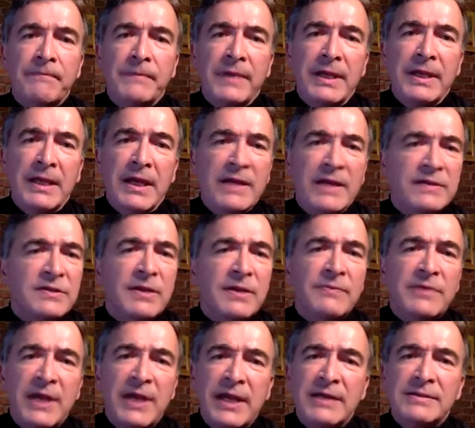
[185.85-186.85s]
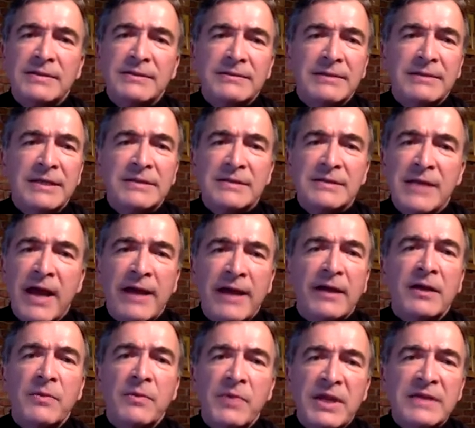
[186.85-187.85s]
On some days, it's not going to
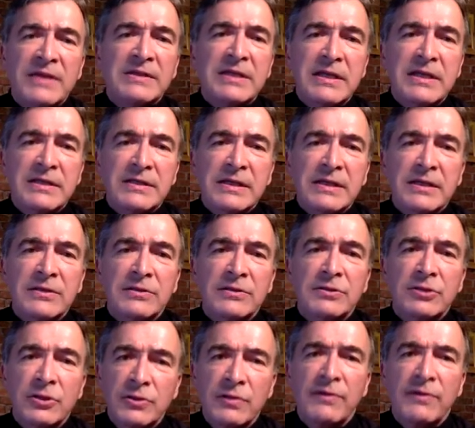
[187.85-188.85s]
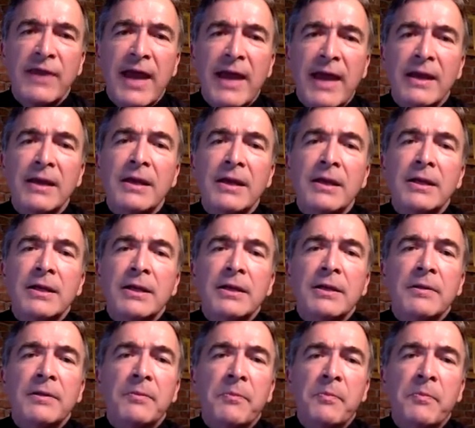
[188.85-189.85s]
be as easy to do that,
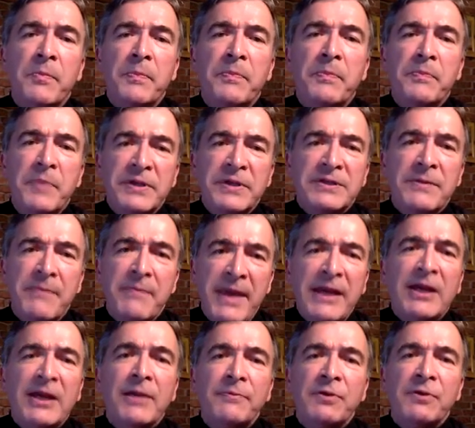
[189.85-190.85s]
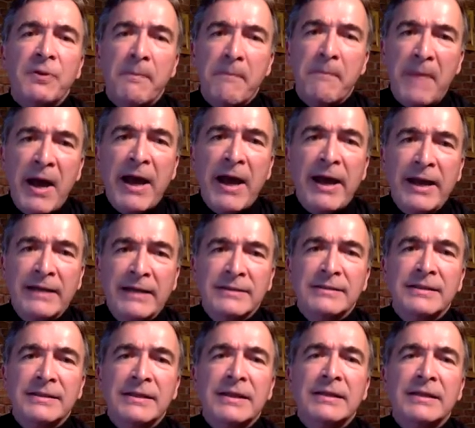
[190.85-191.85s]
but to make up your mind
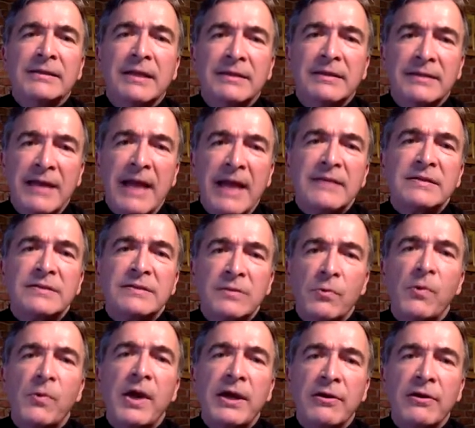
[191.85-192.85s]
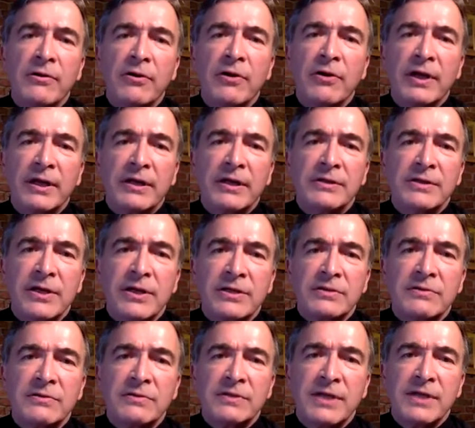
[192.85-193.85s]
that that's the way you're going to conduct
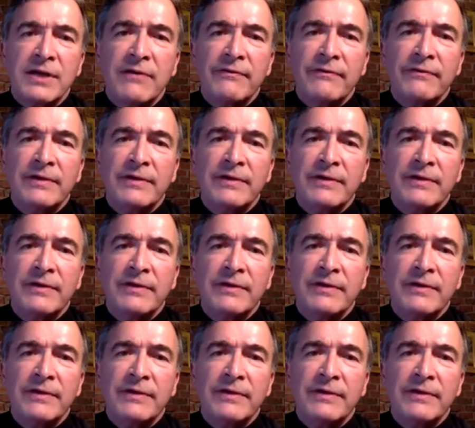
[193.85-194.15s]
yourself.